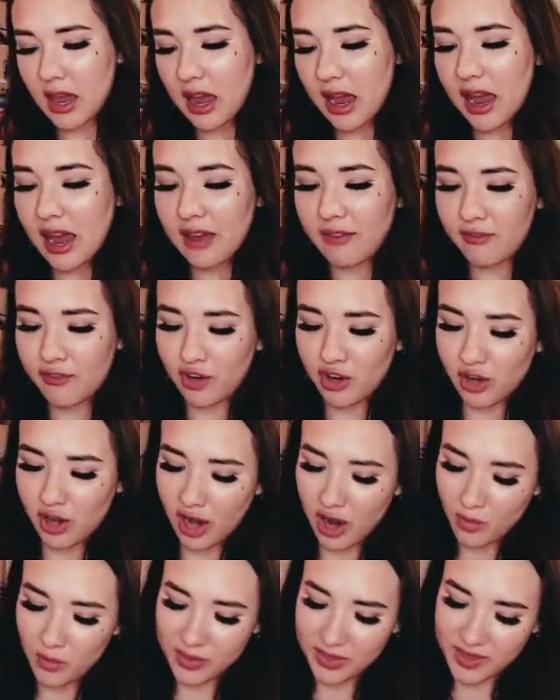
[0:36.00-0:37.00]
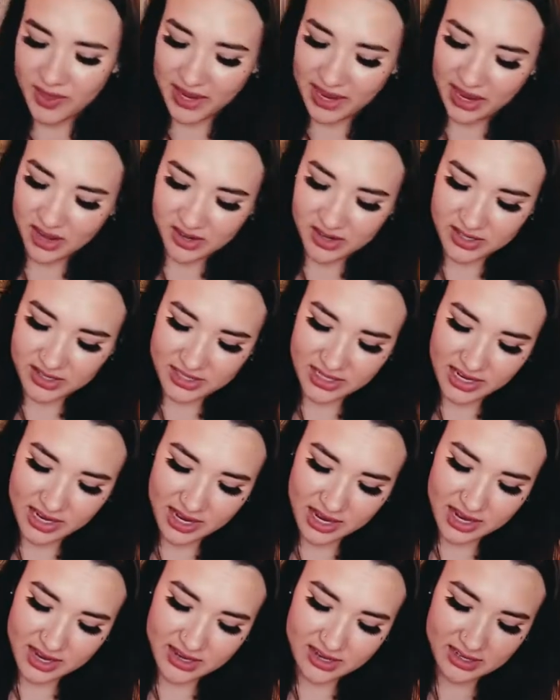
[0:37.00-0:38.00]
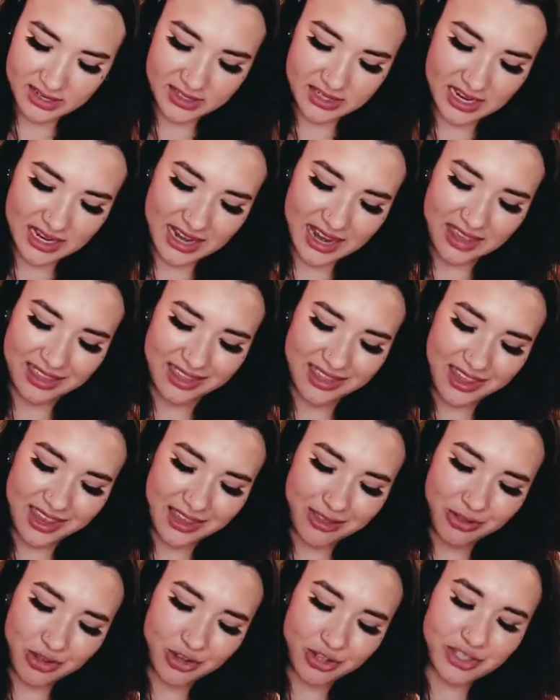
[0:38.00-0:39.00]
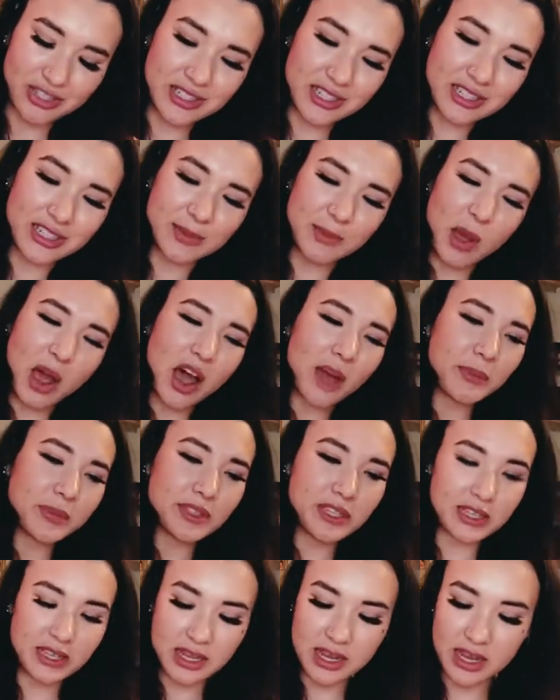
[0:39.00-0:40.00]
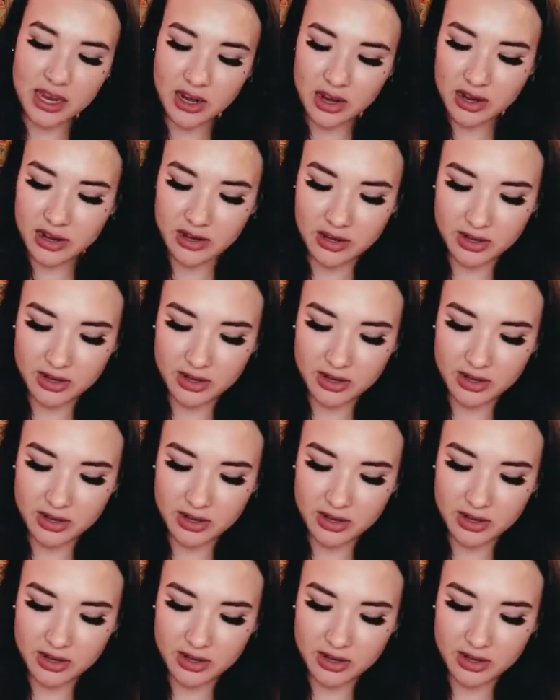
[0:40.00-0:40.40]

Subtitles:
forgot what the guarantee is, and I think there's 6 pops in here.